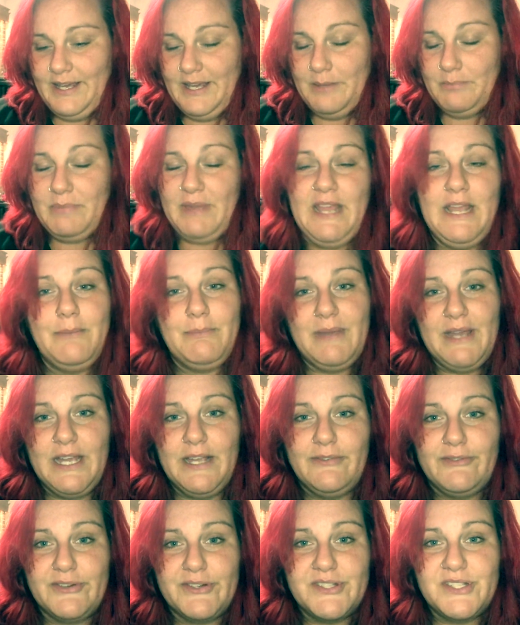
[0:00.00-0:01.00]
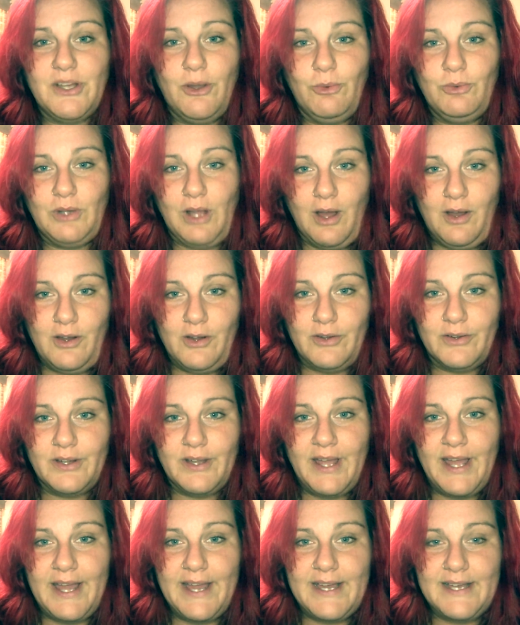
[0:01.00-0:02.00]
Being big for so long
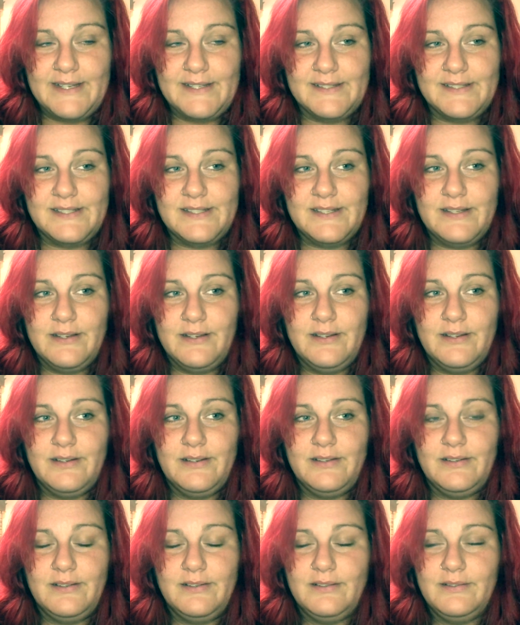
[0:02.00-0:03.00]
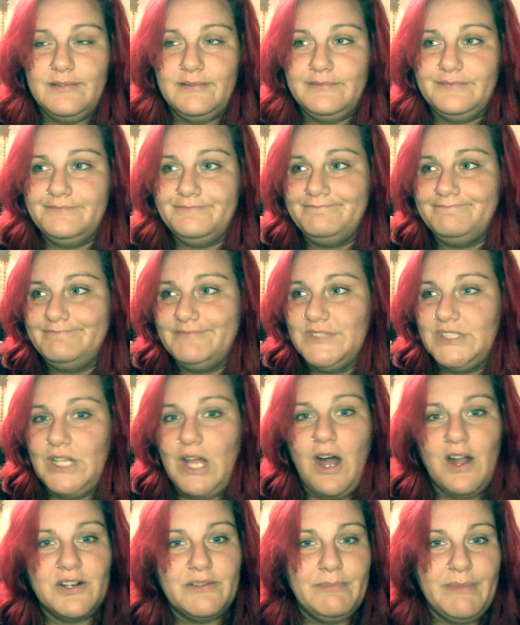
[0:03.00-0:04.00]
has
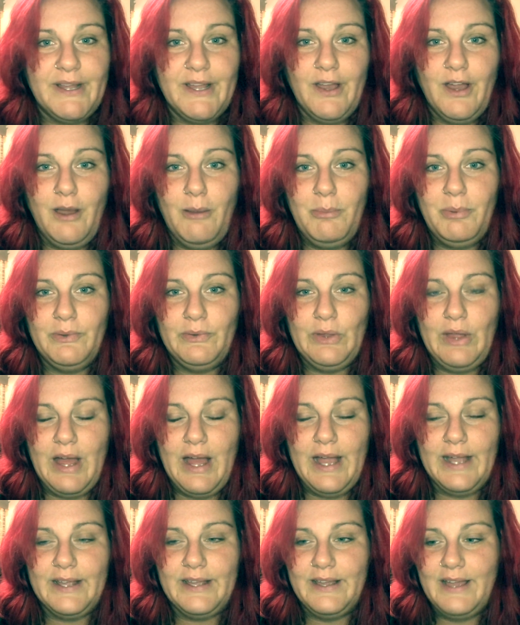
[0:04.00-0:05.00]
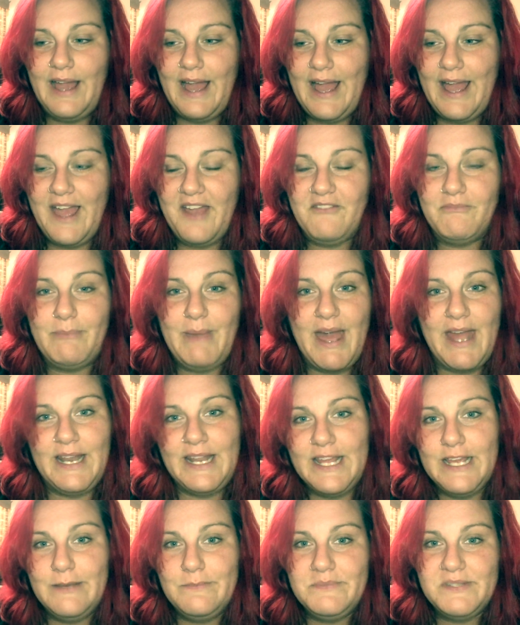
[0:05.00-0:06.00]
locked me up. Like, I have bad
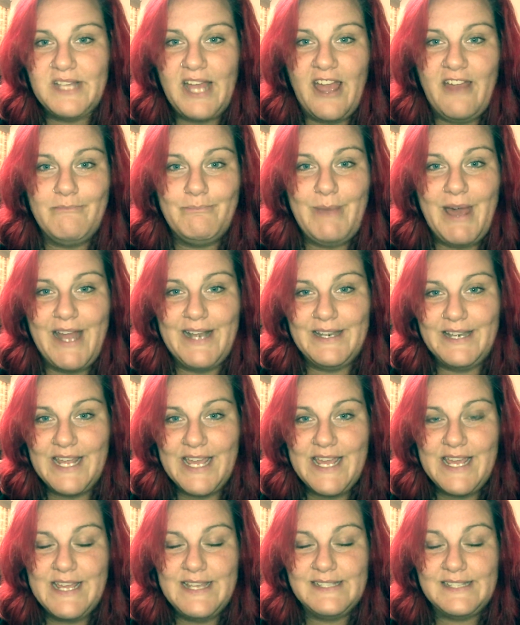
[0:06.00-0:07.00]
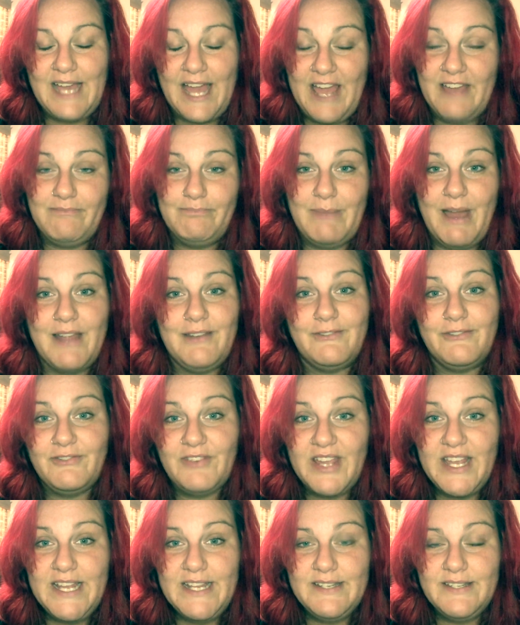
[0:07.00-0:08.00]
hips, I have bad knees, I have bad
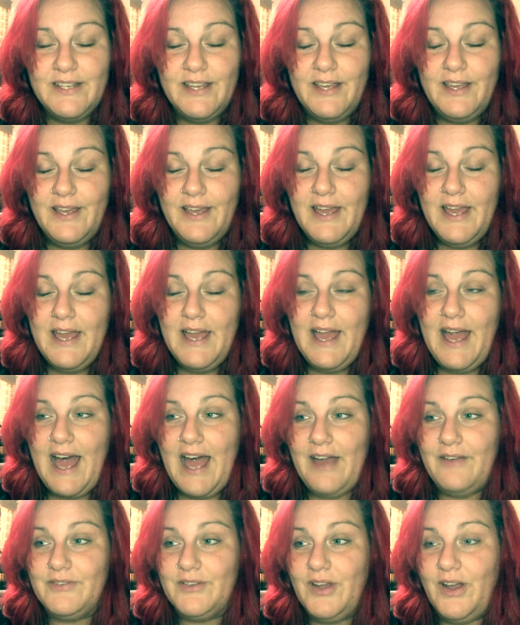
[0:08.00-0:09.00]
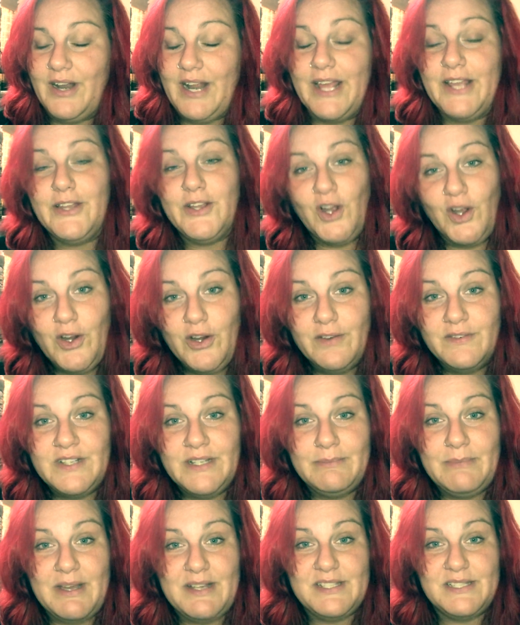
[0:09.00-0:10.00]
feet, I've got a curve to
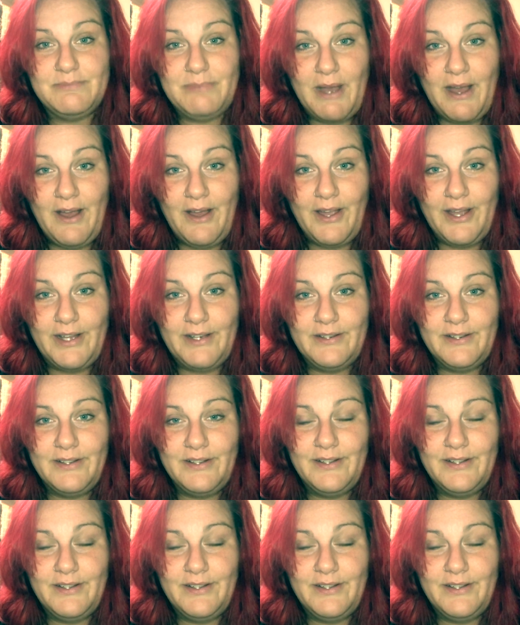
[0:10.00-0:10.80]
my spine.